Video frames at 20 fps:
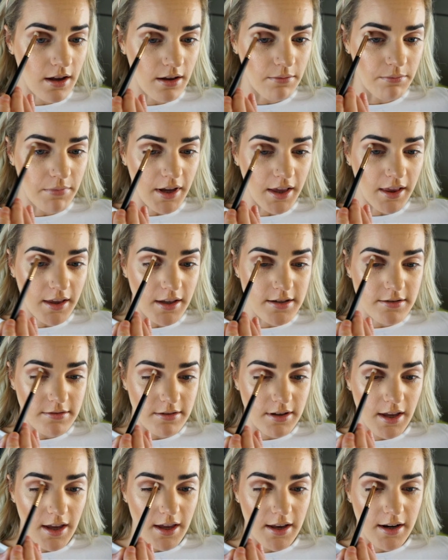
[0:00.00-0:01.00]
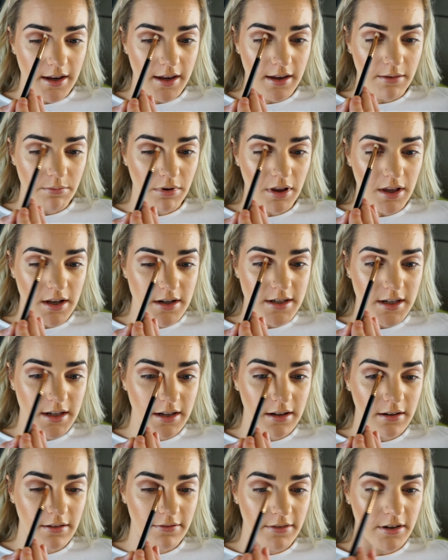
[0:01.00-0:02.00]
I'm barely doing any
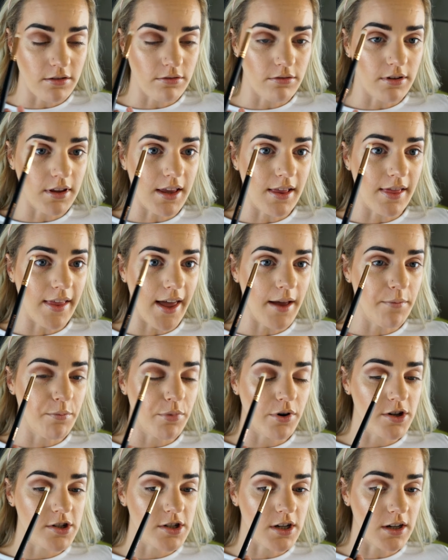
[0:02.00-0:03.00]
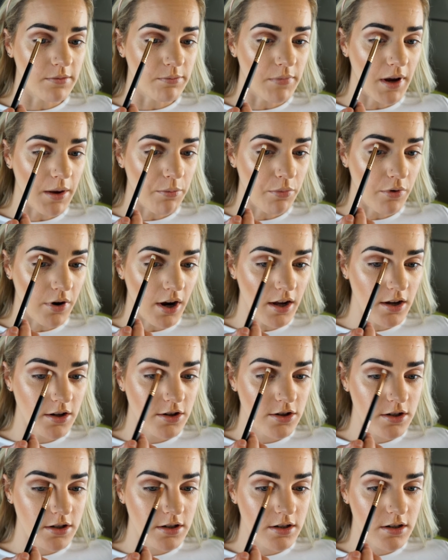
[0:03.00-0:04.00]
blending. I've got a really light pressure on my
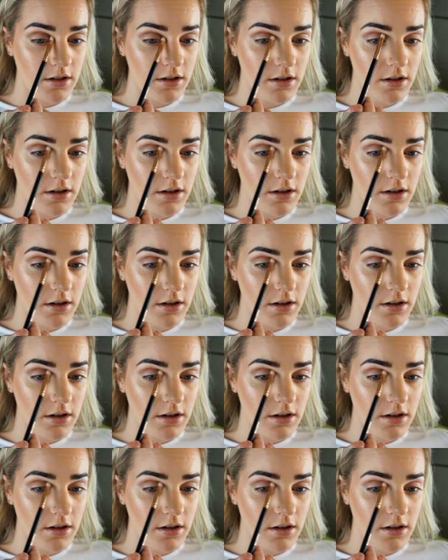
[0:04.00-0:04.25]
brush.